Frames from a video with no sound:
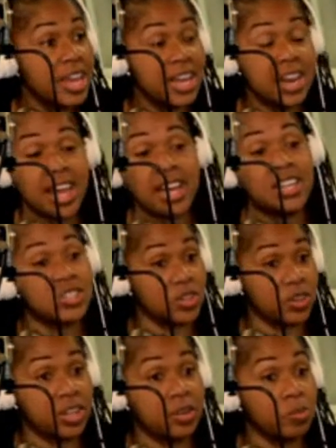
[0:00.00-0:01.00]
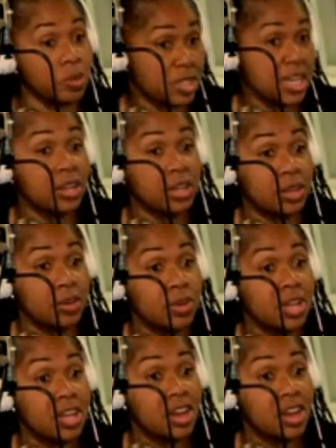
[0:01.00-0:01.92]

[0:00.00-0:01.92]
in any circuit will tell you